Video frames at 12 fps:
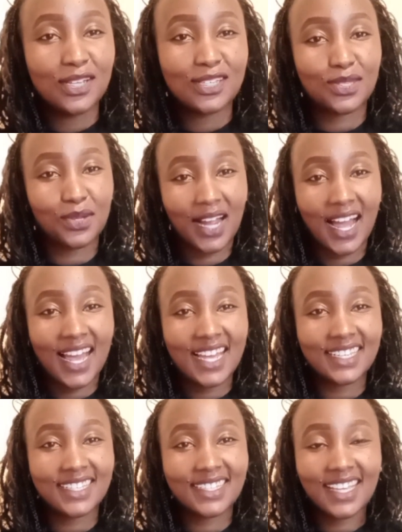So
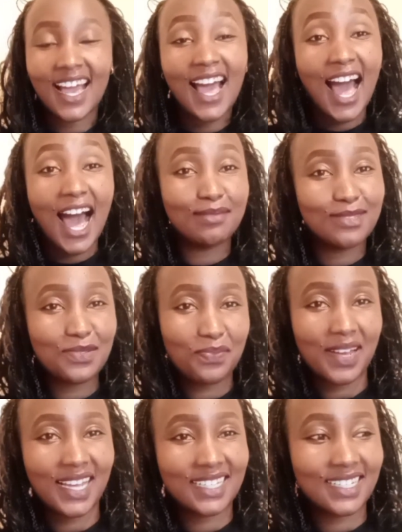guys, I'm
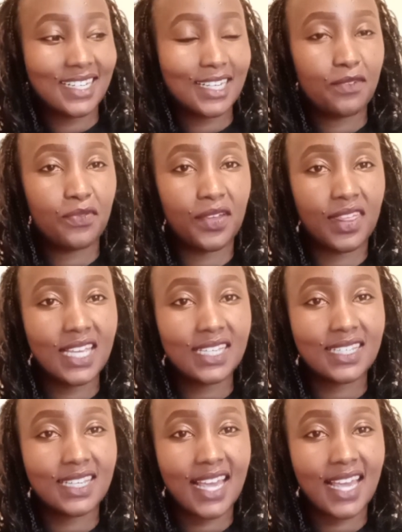super excited for this.